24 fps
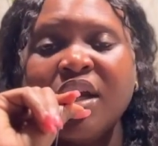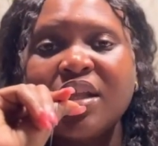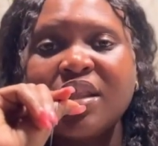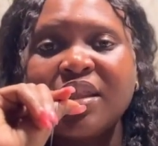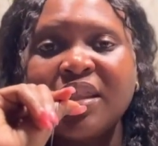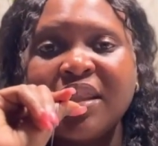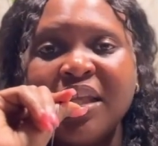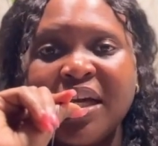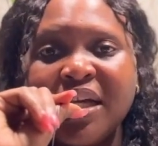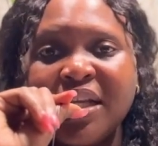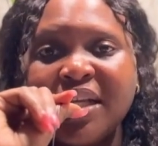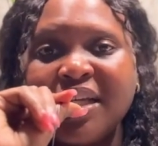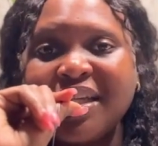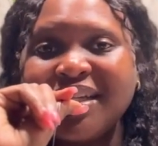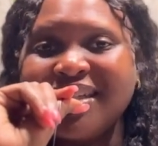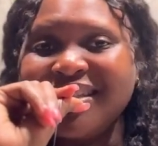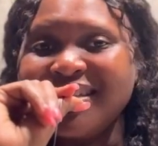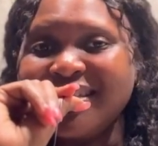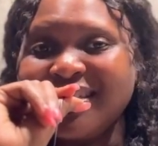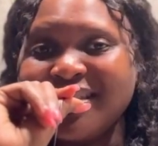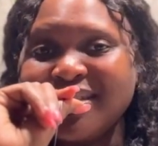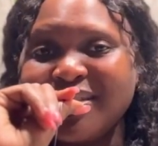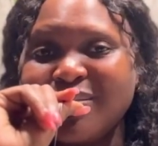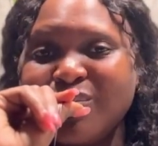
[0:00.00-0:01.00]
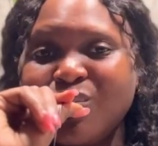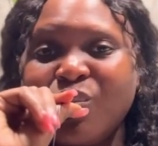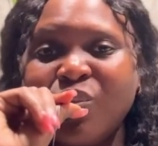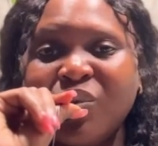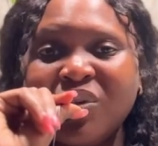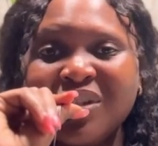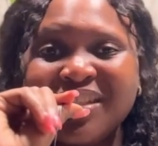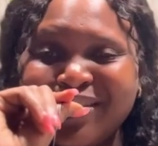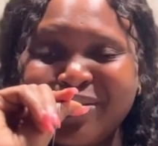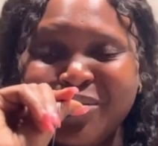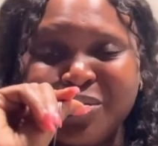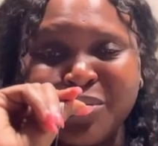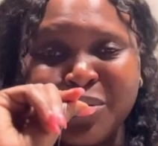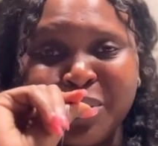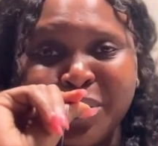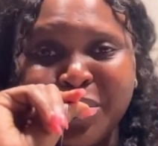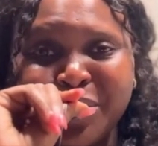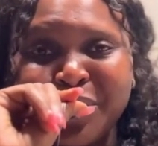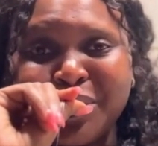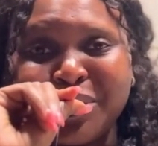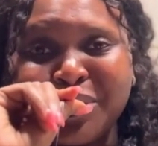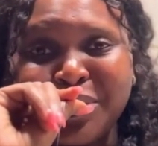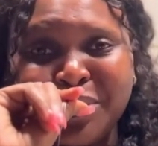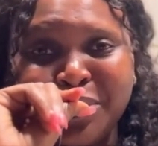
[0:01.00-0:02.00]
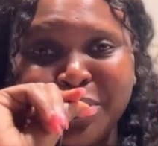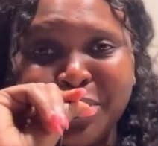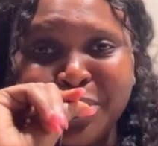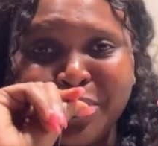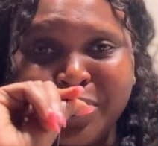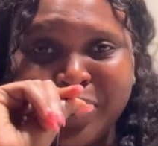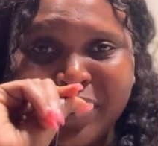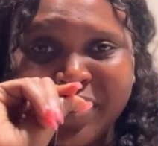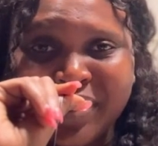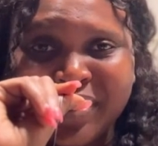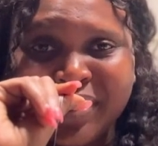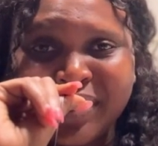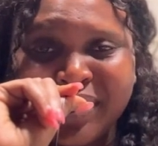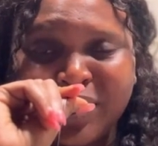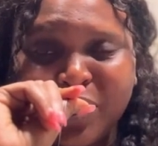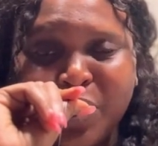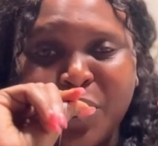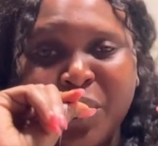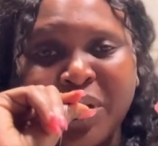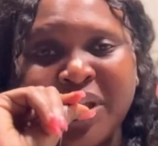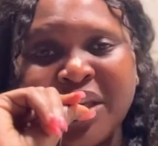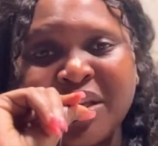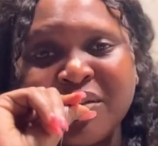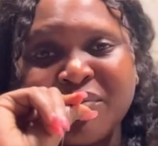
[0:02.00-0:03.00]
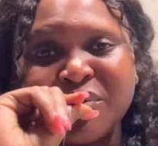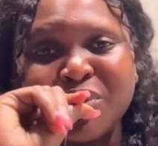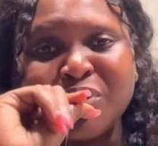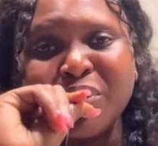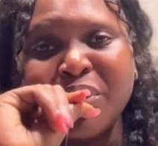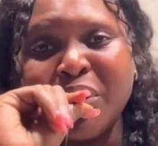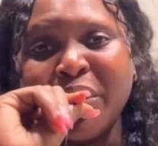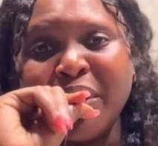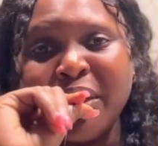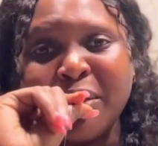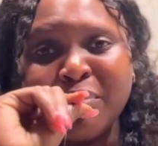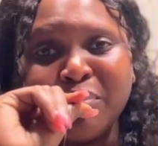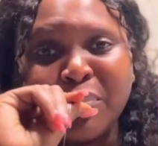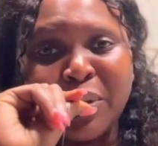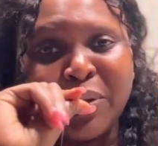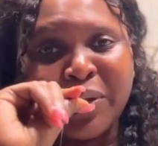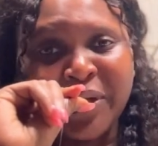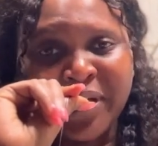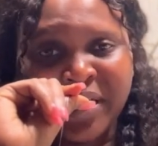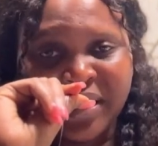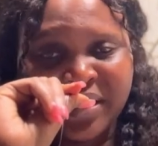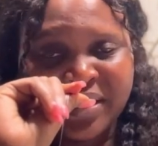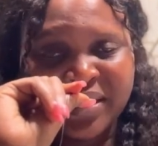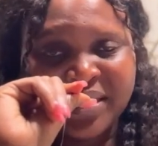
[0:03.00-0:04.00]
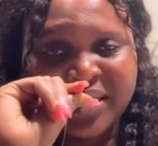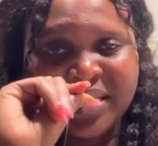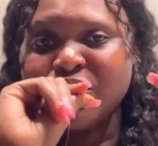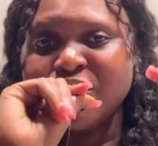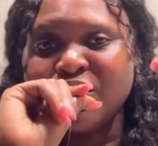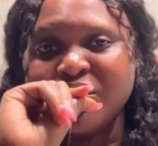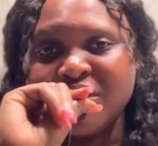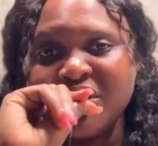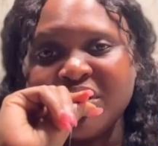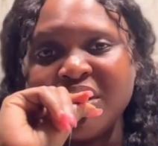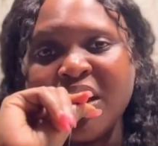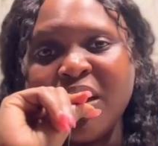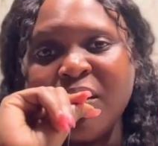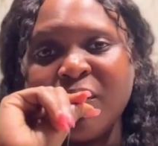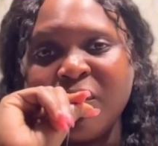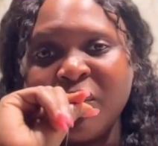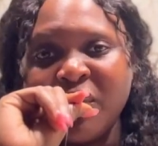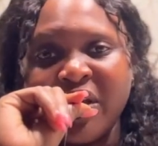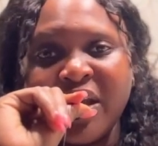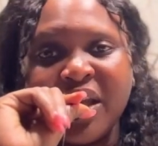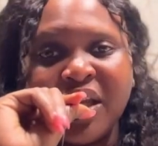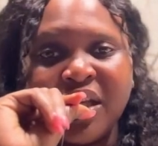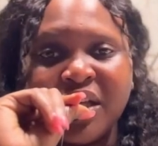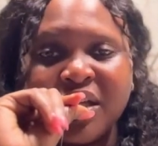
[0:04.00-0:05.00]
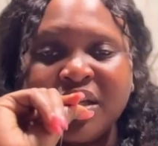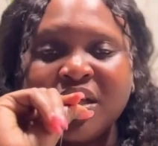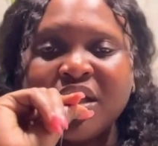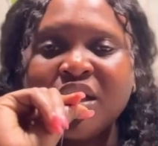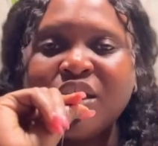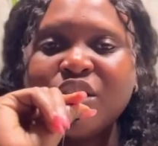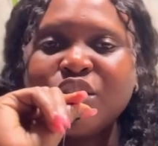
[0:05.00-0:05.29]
That is what you're going to use or give to your employers to start working.